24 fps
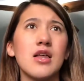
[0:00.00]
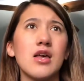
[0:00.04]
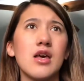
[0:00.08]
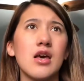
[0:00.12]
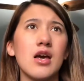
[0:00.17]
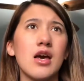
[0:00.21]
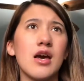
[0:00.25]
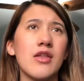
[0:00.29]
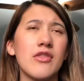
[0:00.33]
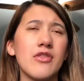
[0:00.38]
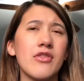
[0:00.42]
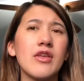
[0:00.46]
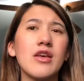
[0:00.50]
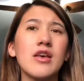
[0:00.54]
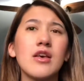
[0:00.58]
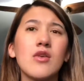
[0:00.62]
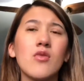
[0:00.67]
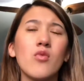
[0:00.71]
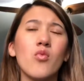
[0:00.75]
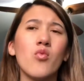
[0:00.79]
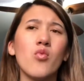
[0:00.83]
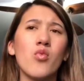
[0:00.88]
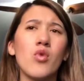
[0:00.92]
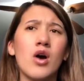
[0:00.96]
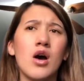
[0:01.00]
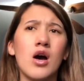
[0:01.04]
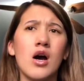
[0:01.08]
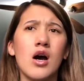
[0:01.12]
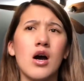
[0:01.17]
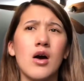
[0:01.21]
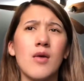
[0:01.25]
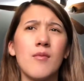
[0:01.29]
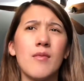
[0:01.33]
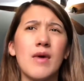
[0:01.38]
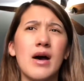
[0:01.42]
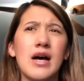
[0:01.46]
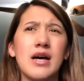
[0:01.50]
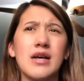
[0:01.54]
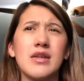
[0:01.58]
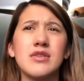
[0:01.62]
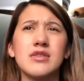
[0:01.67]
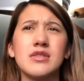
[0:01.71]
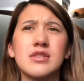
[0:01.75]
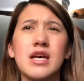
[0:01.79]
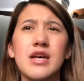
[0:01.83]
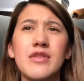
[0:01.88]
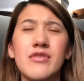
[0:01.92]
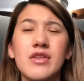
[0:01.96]
I think,
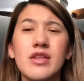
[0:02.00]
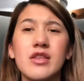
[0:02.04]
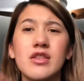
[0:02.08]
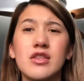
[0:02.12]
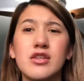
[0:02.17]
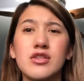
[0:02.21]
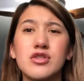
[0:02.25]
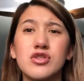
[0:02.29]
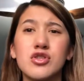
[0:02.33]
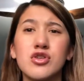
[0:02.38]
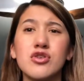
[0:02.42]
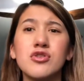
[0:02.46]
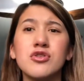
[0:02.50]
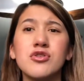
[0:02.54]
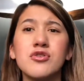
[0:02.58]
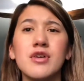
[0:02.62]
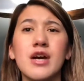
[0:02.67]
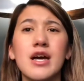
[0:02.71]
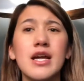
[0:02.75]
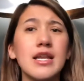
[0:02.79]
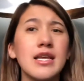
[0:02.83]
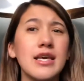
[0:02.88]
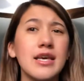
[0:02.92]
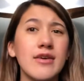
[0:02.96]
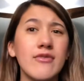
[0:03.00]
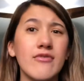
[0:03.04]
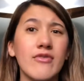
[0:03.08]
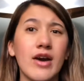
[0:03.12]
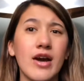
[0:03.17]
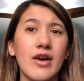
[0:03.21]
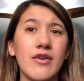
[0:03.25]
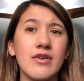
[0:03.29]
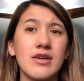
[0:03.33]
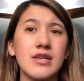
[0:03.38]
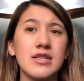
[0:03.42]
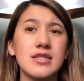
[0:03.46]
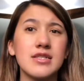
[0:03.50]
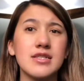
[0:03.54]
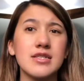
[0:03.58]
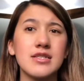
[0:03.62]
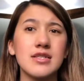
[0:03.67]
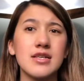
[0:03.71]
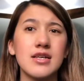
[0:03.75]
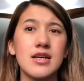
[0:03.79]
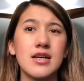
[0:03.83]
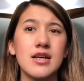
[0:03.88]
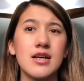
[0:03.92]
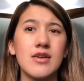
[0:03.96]
the 229E virus
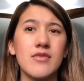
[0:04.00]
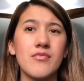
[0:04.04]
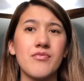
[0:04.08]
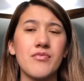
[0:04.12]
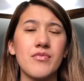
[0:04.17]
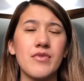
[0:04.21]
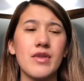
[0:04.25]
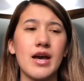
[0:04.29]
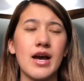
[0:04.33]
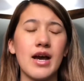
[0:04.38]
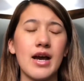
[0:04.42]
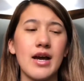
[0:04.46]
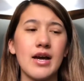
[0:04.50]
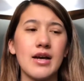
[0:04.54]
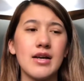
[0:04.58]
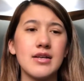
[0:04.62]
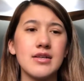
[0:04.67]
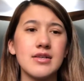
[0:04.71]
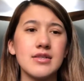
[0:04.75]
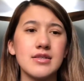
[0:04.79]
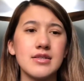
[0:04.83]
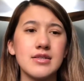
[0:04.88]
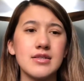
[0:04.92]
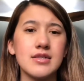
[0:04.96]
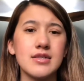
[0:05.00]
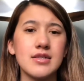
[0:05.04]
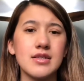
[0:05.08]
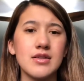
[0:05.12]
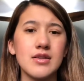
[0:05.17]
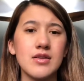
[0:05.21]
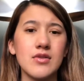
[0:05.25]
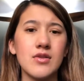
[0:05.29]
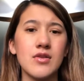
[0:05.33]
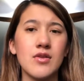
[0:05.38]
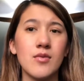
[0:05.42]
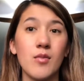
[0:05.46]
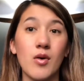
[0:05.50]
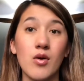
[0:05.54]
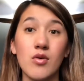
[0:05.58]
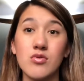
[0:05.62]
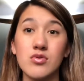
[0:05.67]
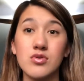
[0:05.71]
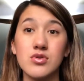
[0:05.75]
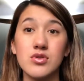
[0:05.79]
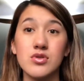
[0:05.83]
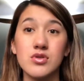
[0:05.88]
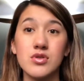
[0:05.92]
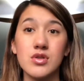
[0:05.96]
has the
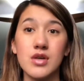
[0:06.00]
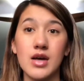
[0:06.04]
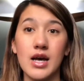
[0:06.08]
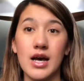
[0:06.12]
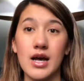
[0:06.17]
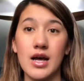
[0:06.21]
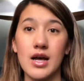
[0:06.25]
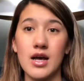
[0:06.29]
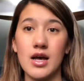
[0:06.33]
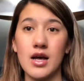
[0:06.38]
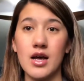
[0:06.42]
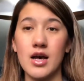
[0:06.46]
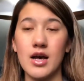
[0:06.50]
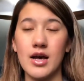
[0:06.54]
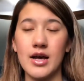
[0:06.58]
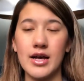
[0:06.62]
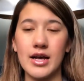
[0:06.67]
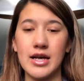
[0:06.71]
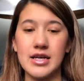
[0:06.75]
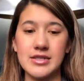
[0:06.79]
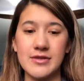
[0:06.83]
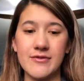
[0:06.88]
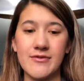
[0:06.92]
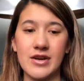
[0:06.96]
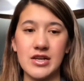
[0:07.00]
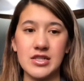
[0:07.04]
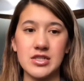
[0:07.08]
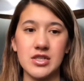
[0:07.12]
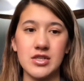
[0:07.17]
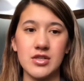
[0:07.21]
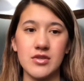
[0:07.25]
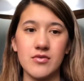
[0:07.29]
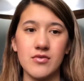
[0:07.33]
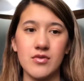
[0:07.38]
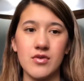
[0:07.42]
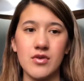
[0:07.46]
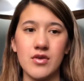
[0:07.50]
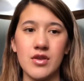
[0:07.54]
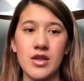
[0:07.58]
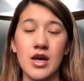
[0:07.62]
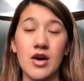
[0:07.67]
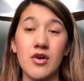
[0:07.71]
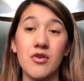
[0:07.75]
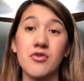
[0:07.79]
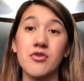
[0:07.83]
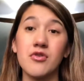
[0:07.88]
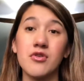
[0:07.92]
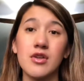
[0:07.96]
most, it has affected the
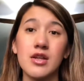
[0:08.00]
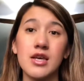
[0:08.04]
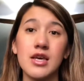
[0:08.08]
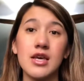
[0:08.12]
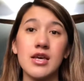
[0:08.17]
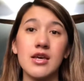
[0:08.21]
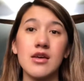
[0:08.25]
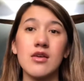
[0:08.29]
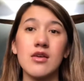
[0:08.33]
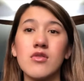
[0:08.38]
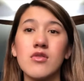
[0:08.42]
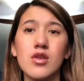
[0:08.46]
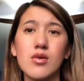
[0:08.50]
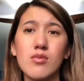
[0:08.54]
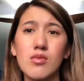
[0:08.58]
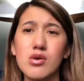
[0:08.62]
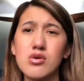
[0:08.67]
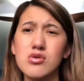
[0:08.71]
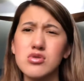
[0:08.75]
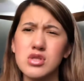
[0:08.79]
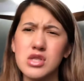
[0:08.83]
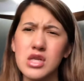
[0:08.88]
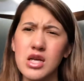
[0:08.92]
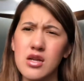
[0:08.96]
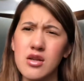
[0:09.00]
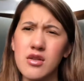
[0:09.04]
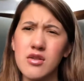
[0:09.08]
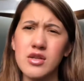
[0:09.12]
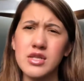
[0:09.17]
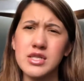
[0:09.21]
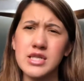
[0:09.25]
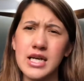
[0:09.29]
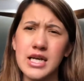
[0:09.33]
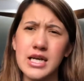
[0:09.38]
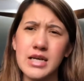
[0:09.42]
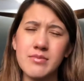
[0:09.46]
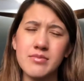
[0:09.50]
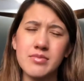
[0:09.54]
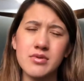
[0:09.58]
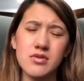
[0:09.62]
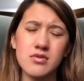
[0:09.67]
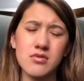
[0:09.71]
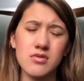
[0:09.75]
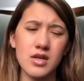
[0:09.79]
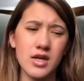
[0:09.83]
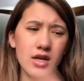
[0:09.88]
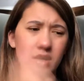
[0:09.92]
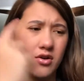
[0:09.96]
elderly most out of the types.
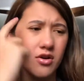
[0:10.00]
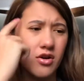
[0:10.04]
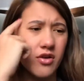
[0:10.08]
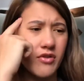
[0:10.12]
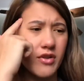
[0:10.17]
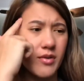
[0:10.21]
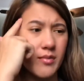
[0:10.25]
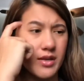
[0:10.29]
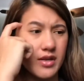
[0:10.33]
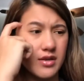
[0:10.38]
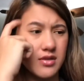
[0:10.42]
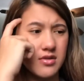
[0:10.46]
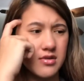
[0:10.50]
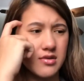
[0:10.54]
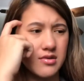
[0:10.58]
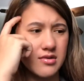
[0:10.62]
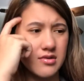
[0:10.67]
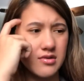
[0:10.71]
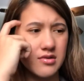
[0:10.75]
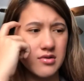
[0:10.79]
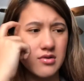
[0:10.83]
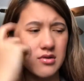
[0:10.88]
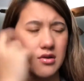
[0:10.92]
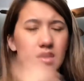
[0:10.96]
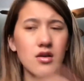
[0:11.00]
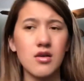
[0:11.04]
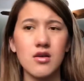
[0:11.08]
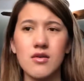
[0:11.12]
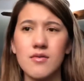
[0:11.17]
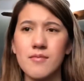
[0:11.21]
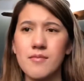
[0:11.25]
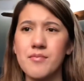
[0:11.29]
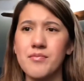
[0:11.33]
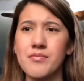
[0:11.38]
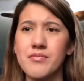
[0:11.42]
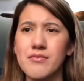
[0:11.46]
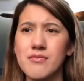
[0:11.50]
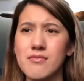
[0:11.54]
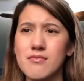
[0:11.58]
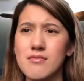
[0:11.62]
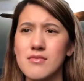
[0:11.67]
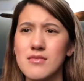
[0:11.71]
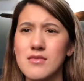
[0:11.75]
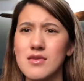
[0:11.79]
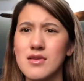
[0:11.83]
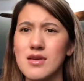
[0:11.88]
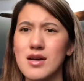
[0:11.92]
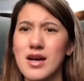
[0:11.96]
I don't know if that makes sense.
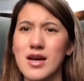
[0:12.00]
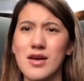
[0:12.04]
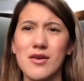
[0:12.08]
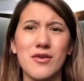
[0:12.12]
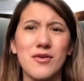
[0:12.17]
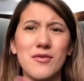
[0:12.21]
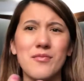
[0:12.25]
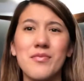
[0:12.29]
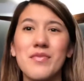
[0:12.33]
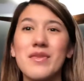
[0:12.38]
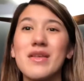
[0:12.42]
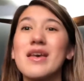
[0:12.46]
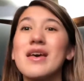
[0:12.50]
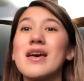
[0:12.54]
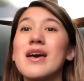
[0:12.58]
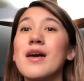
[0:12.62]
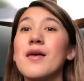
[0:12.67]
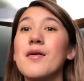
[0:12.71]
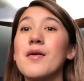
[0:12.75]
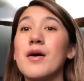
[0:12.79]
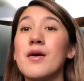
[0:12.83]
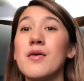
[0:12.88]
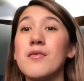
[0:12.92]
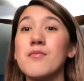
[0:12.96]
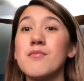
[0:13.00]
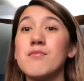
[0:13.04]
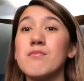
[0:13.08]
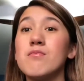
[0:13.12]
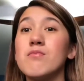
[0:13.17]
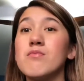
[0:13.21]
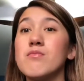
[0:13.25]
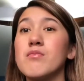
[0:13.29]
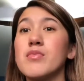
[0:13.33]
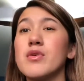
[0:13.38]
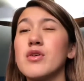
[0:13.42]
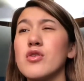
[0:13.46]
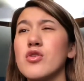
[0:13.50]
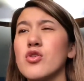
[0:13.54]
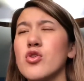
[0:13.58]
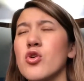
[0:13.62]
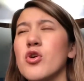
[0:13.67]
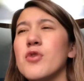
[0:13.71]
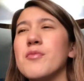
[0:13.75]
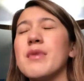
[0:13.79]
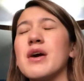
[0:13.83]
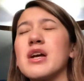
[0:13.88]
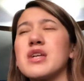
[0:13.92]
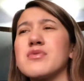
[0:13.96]
I don't know. But going
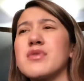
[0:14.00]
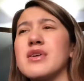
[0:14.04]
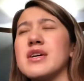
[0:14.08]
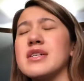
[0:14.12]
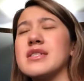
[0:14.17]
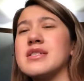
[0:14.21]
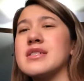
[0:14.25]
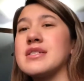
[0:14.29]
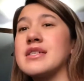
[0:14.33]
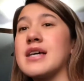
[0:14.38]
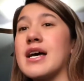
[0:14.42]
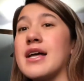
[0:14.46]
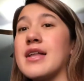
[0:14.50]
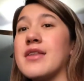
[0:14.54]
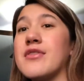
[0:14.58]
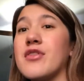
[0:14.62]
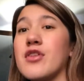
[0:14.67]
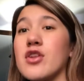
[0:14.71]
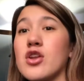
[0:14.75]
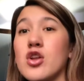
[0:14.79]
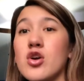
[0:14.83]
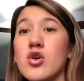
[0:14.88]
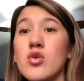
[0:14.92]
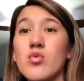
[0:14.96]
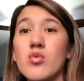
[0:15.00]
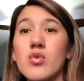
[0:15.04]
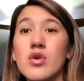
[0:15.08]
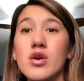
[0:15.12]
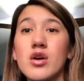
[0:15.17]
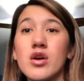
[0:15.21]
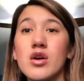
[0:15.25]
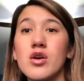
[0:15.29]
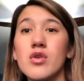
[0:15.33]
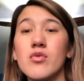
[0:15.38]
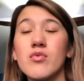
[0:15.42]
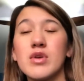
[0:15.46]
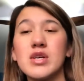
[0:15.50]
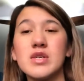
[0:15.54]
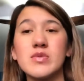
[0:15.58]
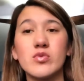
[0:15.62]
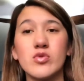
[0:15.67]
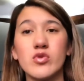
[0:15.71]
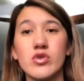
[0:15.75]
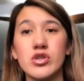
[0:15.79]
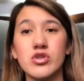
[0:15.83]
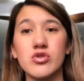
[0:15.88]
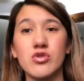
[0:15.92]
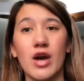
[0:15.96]
back to what I said, the lower
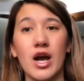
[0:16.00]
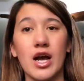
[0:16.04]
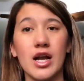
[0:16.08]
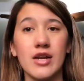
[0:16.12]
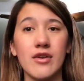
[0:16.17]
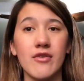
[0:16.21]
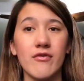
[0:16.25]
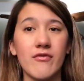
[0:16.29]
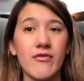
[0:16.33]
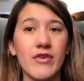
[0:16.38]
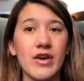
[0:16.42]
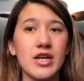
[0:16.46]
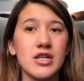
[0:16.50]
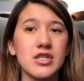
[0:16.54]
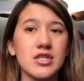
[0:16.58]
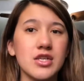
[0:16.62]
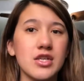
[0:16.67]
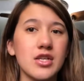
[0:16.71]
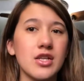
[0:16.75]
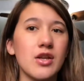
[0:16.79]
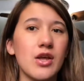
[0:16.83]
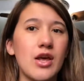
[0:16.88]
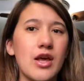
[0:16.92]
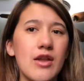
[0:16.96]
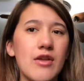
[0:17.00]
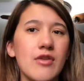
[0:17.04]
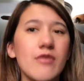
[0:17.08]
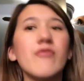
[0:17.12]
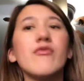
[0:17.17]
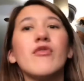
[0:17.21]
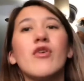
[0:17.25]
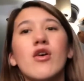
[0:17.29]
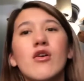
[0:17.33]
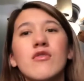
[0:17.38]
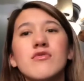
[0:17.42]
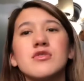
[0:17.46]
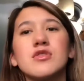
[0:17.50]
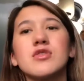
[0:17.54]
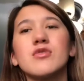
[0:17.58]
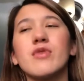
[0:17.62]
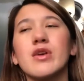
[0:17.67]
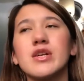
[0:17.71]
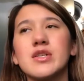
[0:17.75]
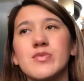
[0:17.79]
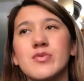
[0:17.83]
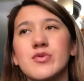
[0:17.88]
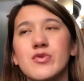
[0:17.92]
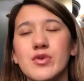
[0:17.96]
respiratory tract infection, it involves the
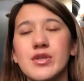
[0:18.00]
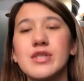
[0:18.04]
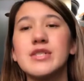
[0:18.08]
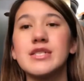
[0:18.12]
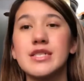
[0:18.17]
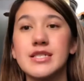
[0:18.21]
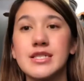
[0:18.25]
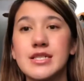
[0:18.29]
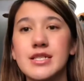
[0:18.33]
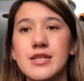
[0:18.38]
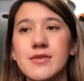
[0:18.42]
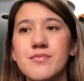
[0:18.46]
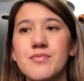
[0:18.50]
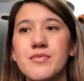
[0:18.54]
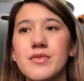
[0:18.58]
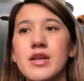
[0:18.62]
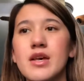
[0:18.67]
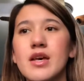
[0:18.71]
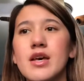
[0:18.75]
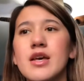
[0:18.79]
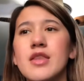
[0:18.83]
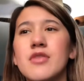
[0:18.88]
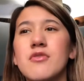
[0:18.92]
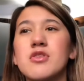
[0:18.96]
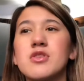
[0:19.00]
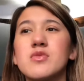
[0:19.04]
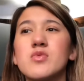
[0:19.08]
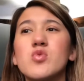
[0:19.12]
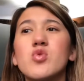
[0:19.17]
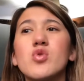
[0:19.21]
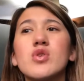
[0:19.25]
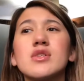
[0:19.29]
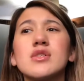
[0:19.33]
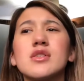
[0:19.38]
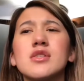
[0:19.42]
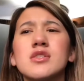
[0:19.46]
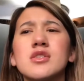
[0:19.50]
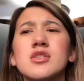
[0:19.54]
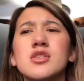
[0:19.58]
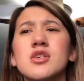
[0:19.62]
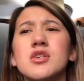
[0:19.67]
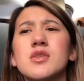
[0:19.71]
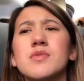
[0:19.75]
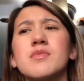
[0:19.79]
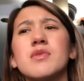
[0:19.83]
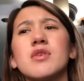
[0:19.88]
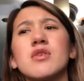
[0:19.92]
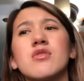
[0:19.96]
respiratory system. The respiratory
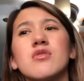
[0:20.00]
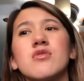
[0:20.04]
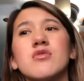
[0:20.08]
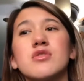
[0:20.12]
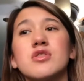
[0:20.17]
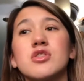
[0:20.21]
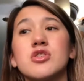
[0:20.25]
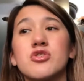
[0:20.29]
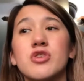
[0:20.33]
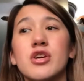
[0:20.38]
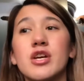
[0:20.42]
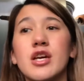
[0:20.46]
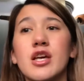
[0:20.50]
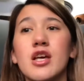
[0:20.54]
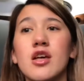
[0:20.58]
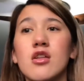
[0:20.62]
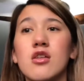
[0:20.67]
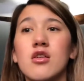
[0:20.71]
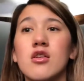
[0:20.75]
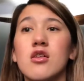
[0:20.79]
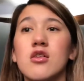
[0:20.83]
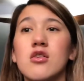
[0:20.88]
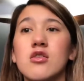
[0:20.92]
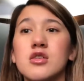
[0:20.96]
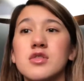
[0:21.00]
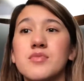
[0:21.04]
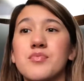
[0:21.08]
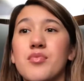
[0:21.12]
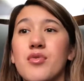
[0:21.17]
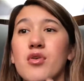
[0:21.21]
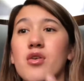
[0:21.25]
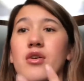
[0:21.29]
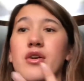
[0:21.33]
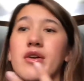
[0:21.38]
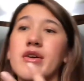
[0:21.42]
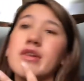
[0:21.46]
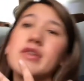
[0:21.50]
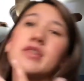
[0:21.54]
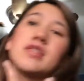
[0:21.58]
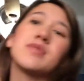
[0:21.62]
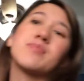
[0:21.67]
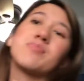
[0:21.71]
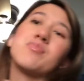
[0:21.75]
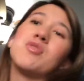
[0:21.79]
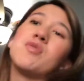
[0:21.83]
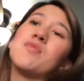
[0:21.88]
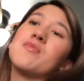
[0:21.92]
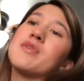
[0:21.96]
system includes the trachea, lungs, bronchus,
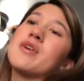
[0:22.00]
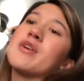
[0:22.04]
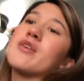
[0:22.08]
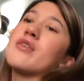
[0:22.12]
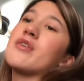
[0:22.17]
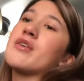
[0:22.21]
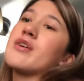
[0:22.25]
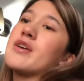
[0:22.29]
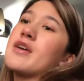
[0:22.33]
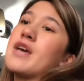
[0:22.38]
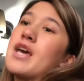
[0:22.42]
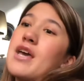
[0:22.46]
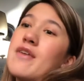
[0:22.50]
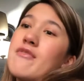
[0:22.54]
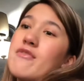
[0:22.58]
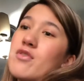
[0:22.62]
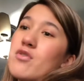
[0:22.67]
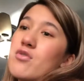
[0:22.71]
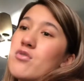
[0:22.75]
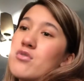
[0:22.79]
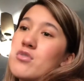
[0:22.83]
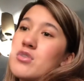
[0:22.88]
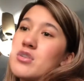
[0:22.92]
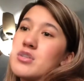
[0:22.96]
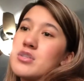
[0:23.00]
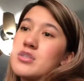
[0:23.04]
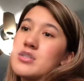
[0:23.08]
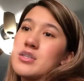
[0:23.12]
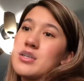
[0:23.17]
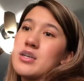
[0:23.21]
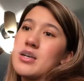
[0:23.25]
pulmonary, alveolus,